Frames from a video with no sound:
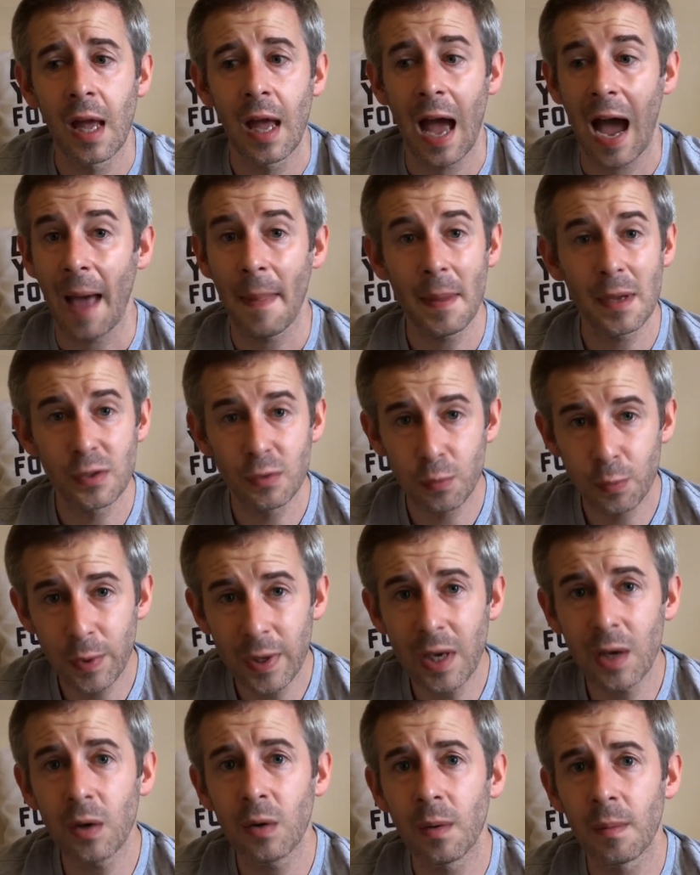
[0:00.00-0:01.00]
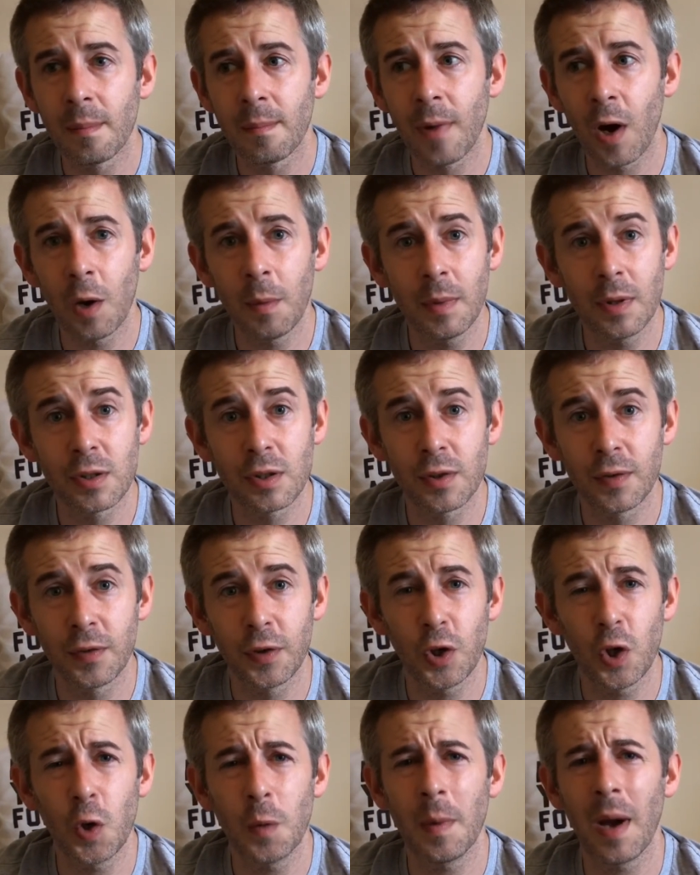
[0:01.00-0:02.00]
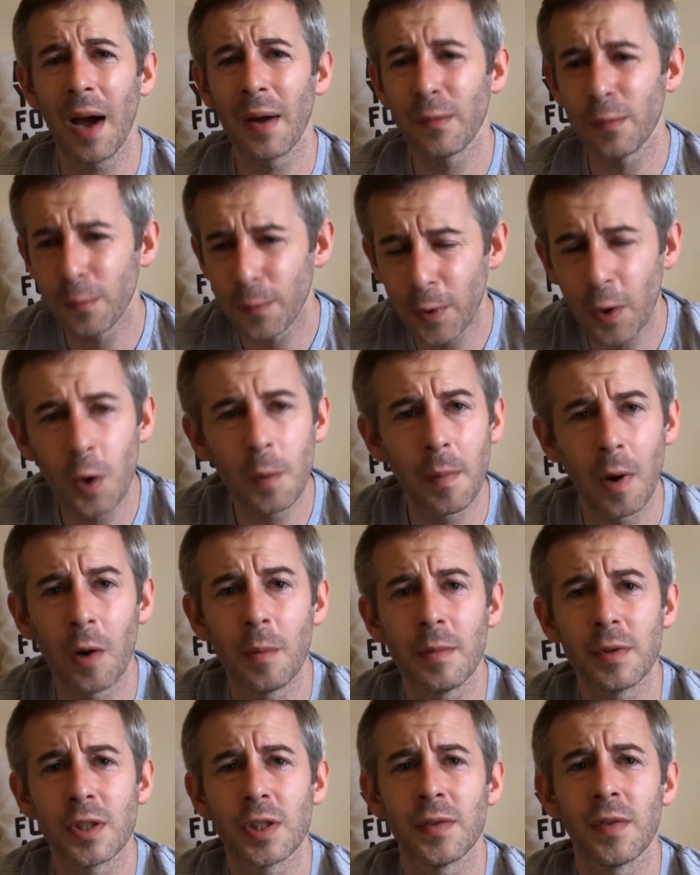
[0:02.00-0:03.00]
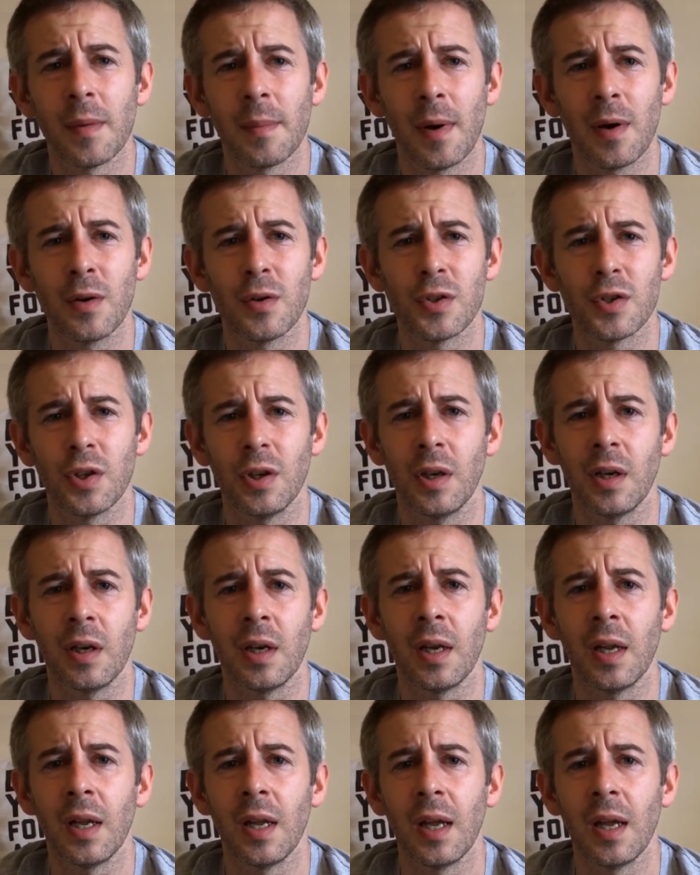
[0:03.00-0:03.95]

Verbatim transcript: And there's real moments of humour and real moments of emotion.